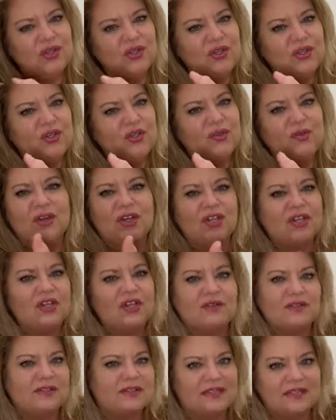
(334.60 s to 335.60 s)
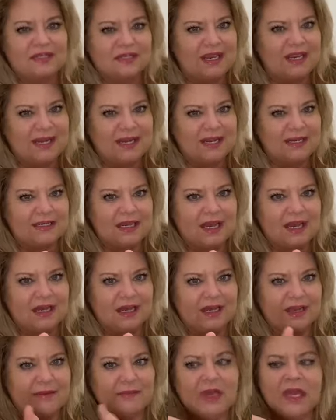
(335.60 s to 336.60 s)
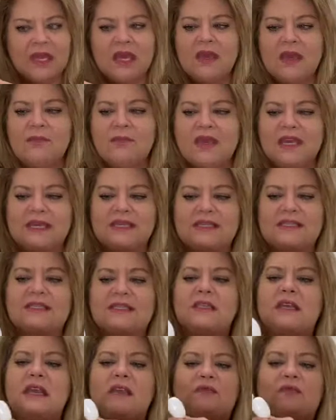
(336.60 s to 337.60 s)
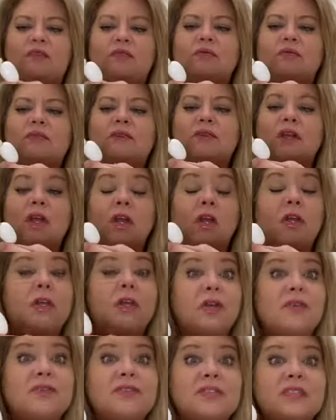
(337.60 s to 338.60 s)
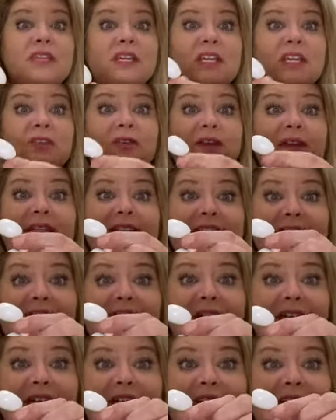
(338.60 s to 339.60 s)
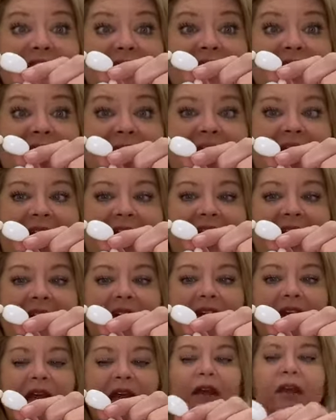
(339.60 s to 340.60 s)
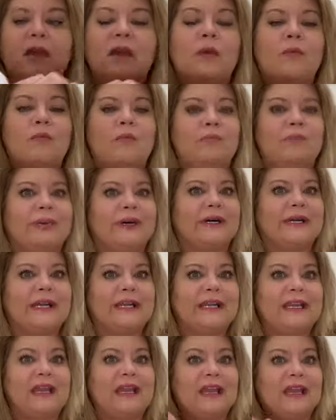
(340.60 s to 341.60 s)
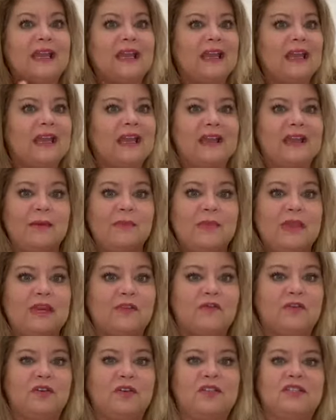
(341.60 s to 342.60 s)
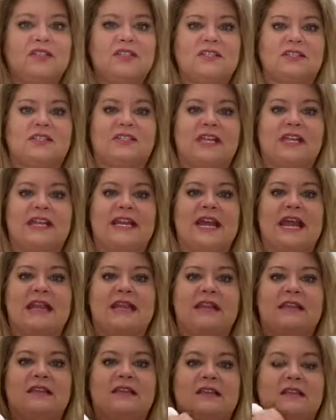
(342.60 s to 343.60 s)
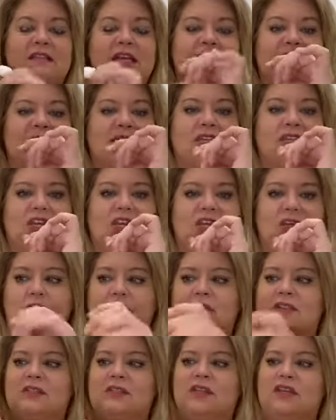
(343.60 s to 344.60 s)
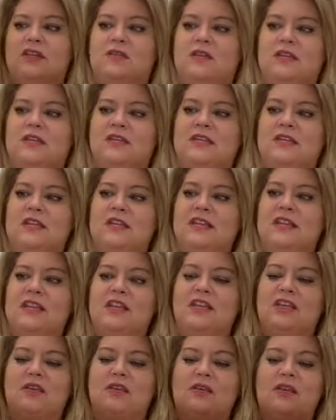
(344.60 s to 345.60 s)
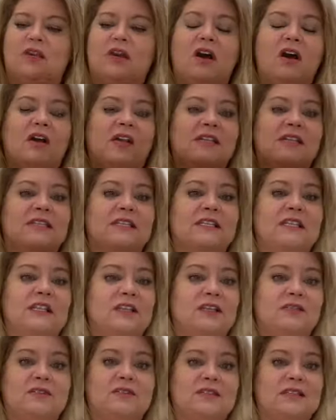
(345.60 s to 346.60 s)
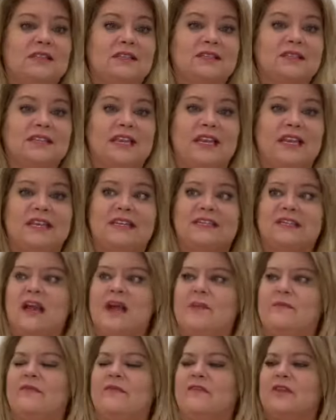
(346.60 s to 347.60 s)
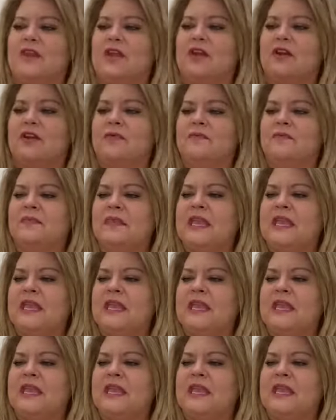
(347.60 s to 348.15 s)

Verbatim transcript: you could use this anytime, because if you look closely, you can tell it's an egg. But I mean, if you're just looking at it, that's cute. So you could you could honestly use this any time of year.